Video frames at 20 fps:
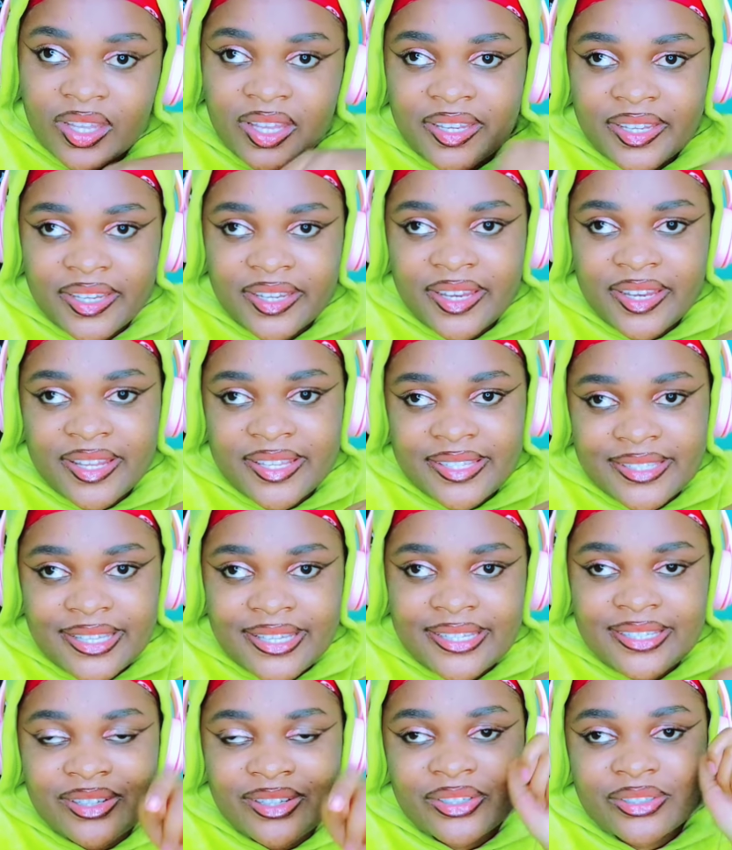Did he
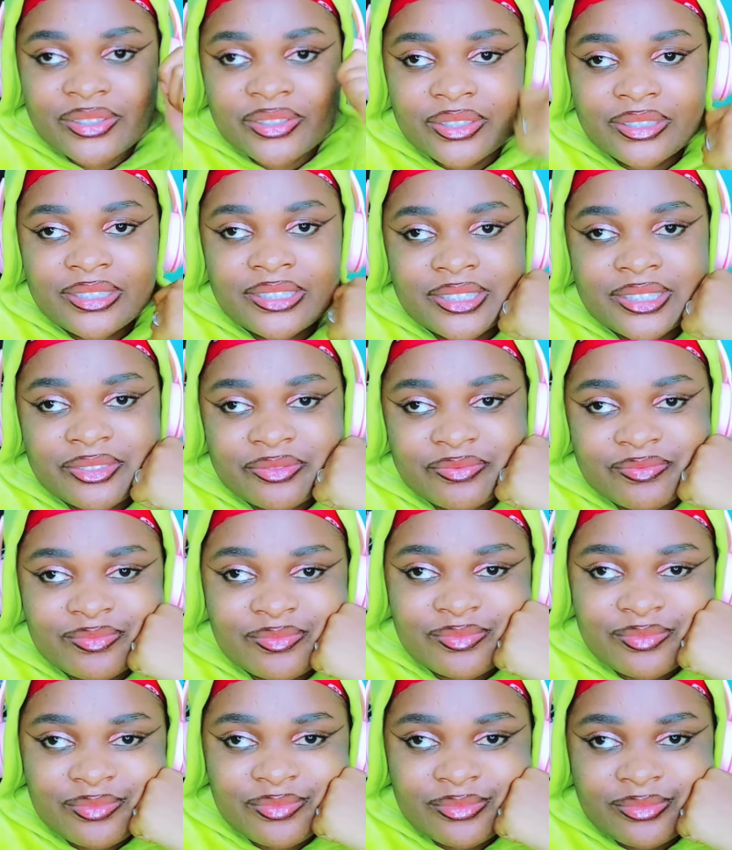say it or not?
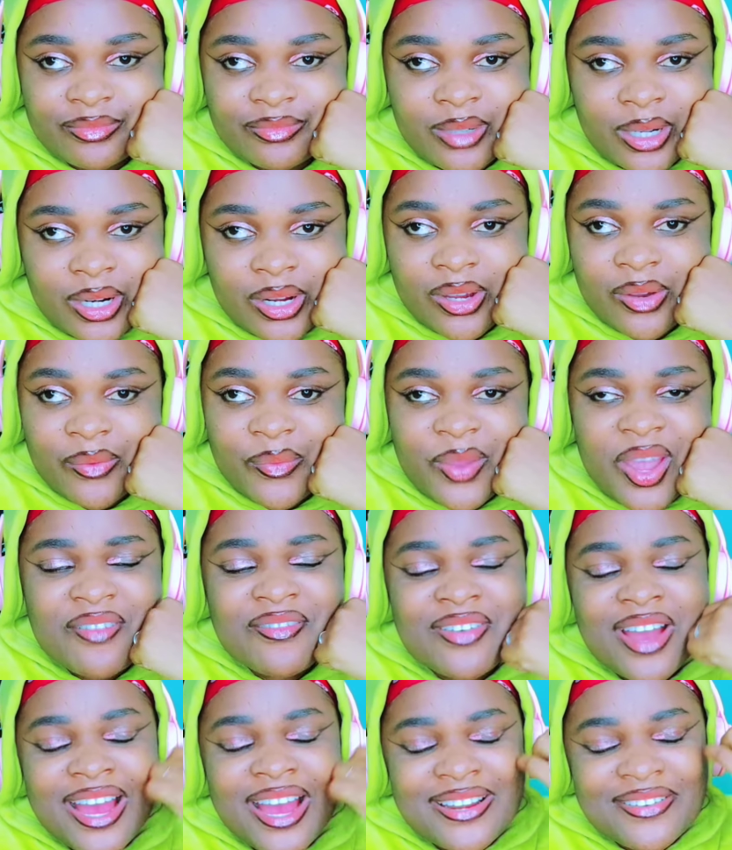Yeah, we have
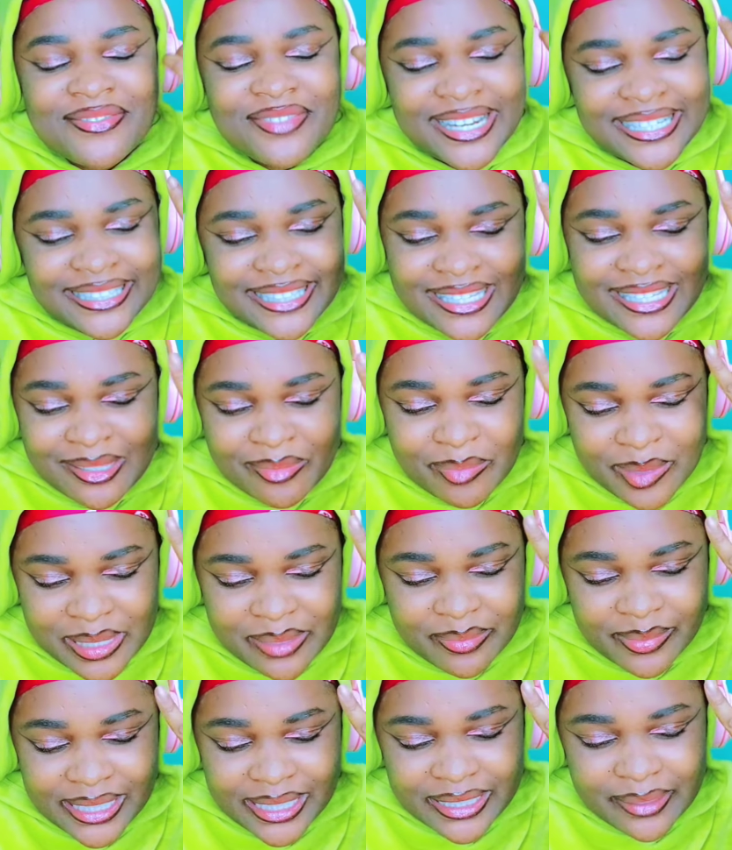had finance bill,
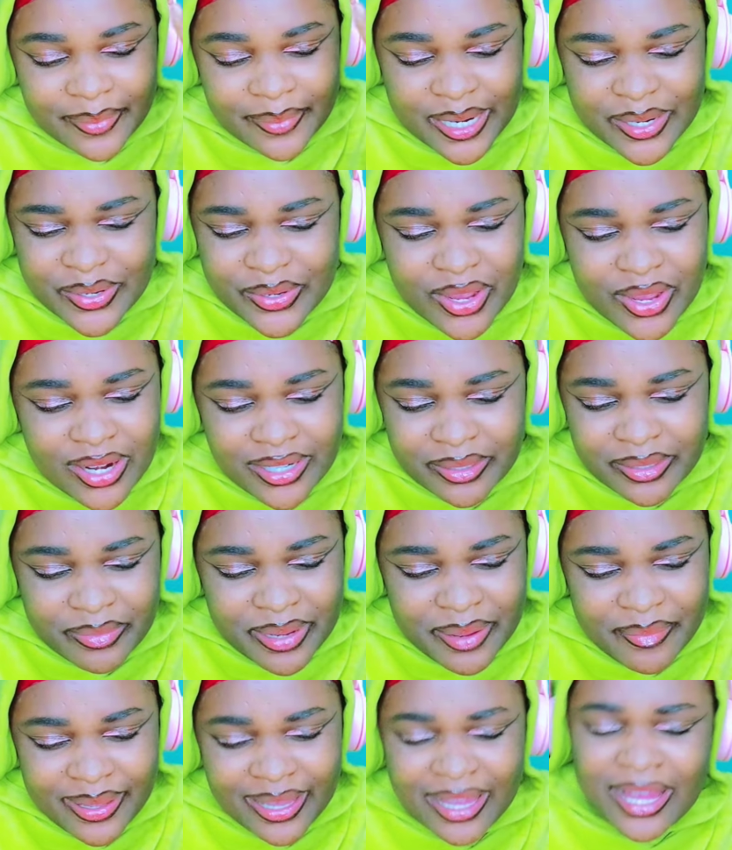Mandama. Do you
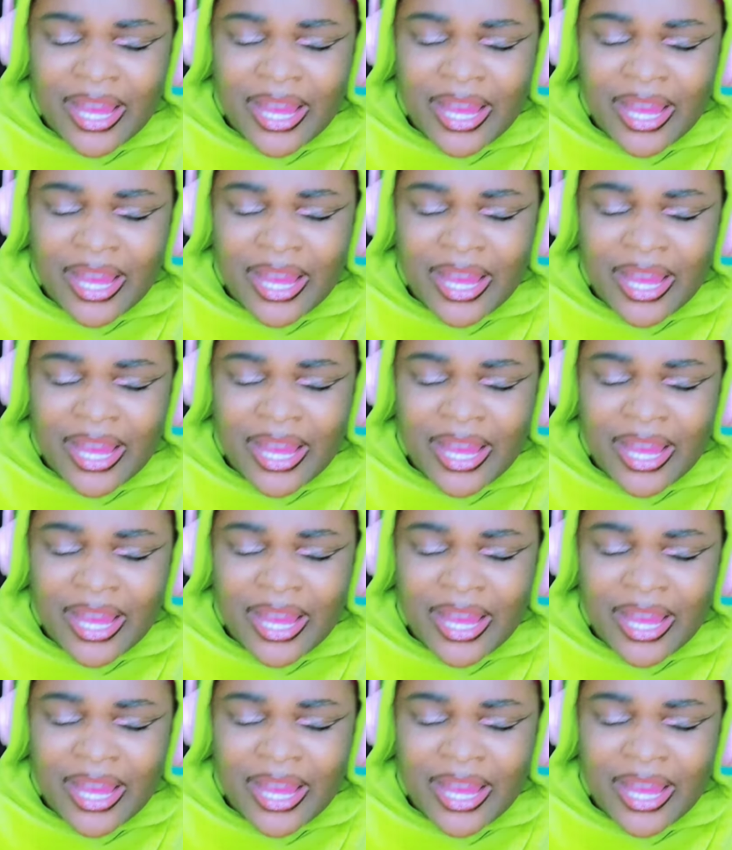remember